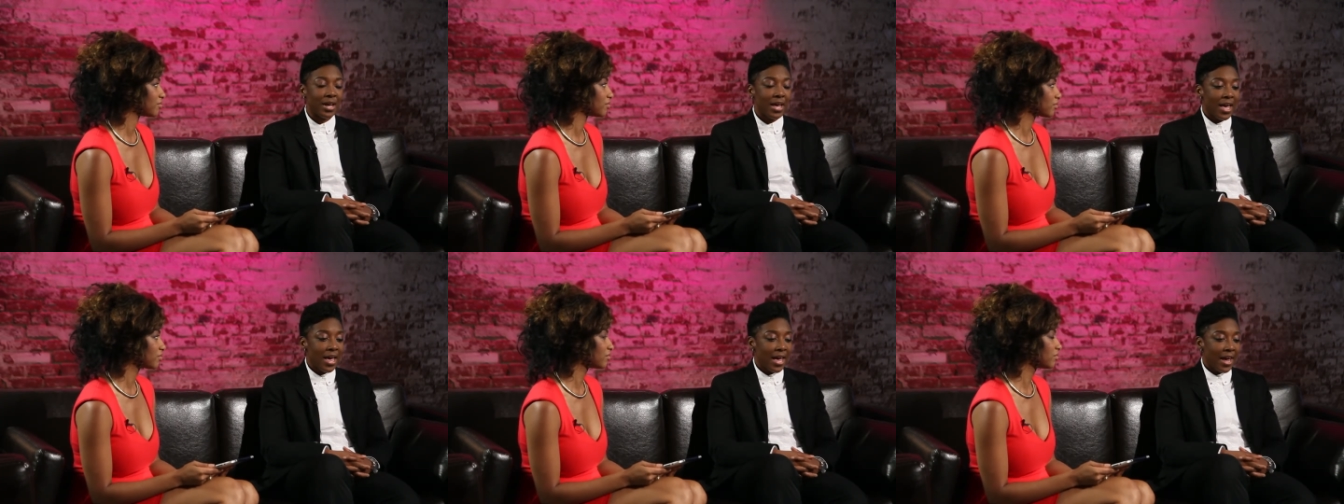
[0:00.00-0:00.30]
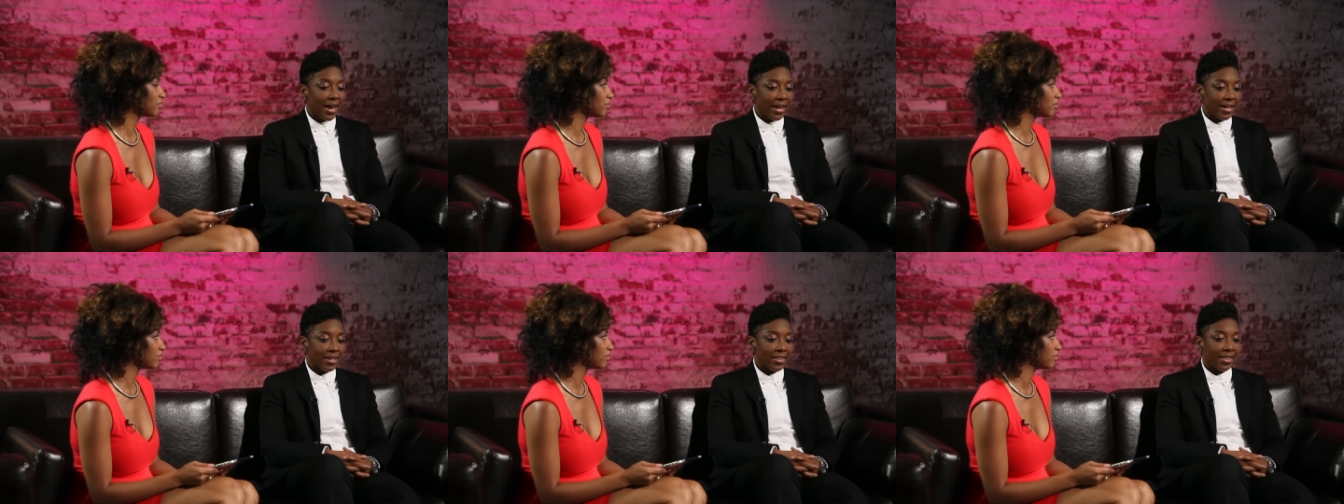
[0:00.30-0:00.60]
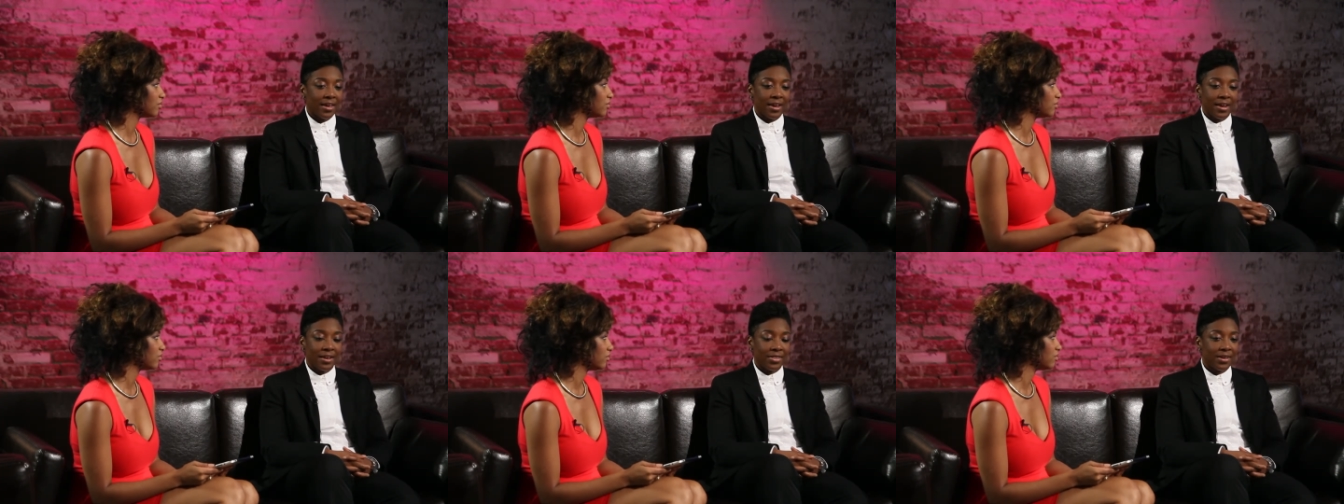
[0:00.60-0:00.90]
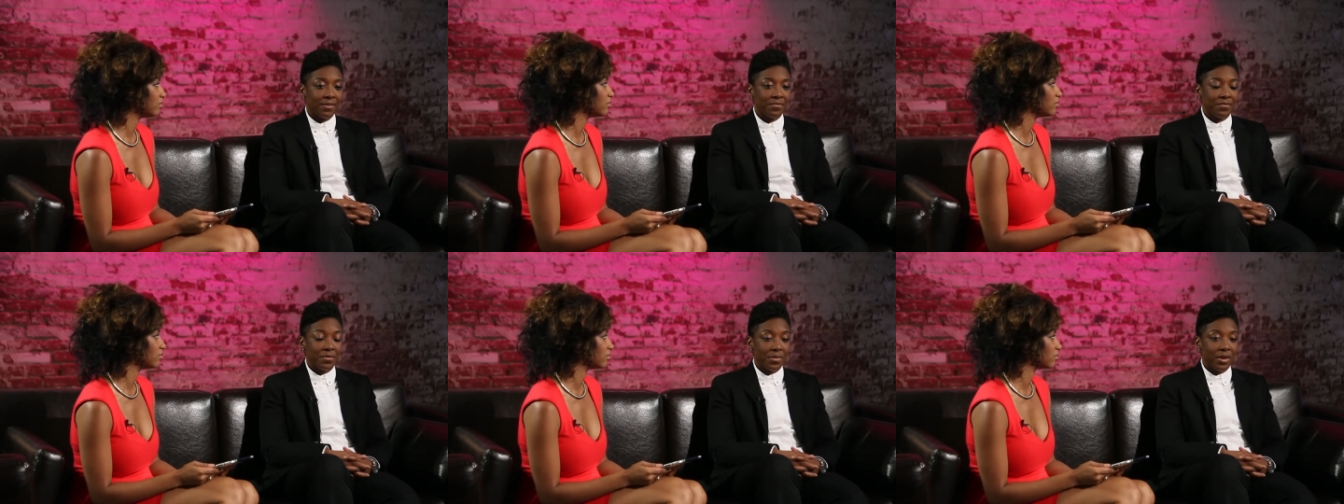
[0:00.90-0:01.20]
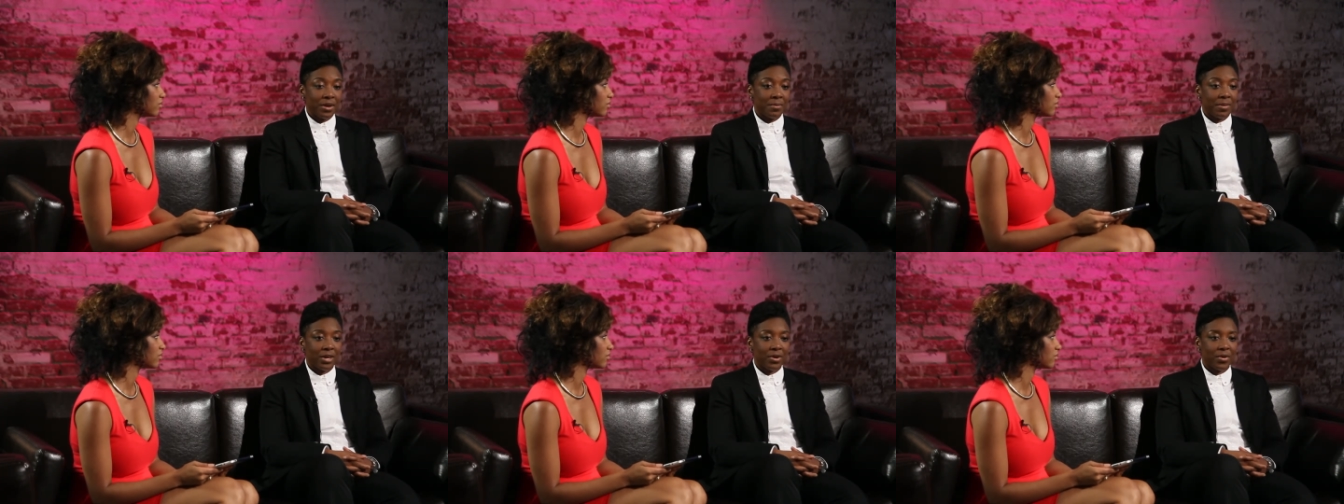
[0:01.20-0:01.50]
And I think from there, I'm
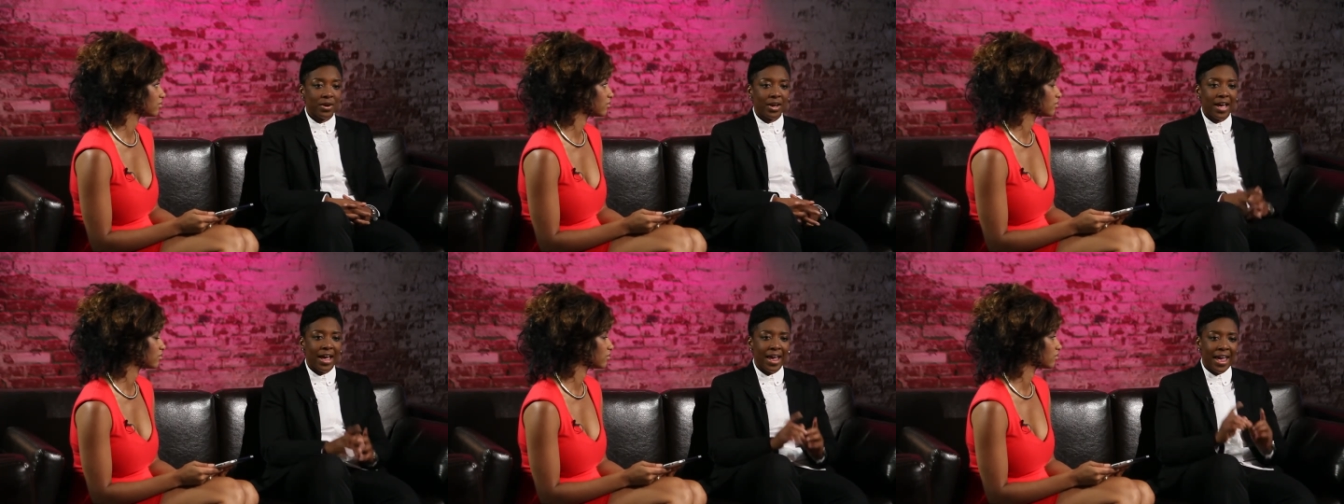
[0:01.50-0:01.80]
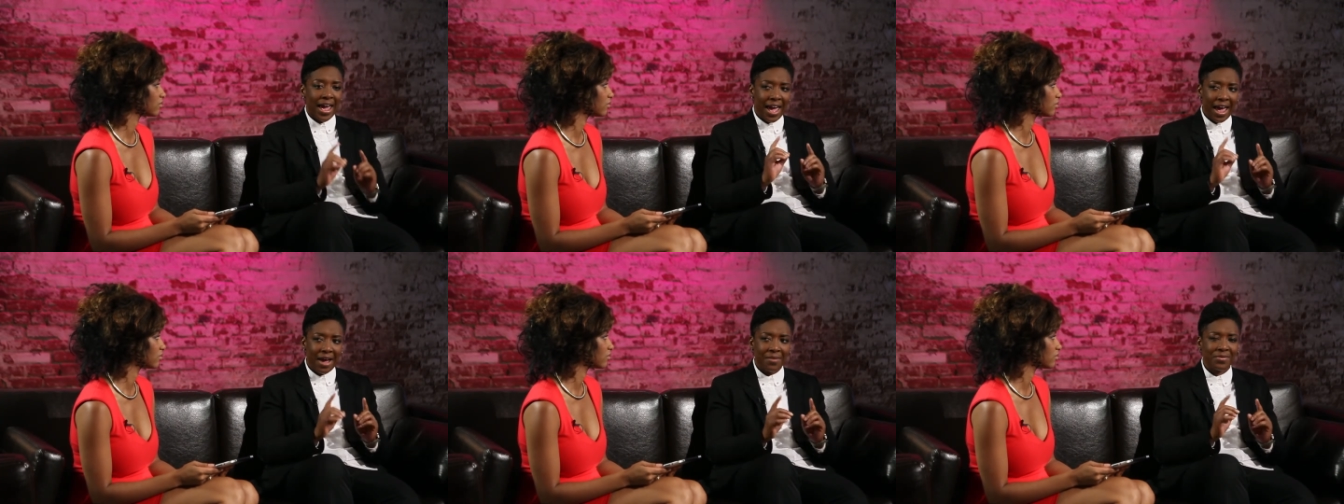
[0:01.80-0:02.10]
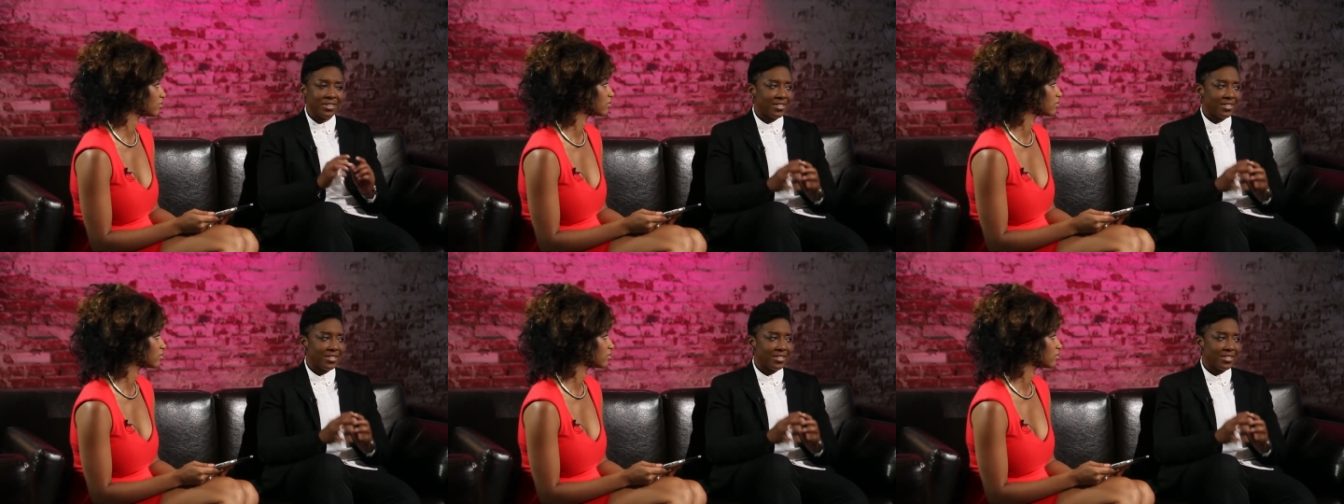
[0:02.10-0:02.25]
like, okay, I have to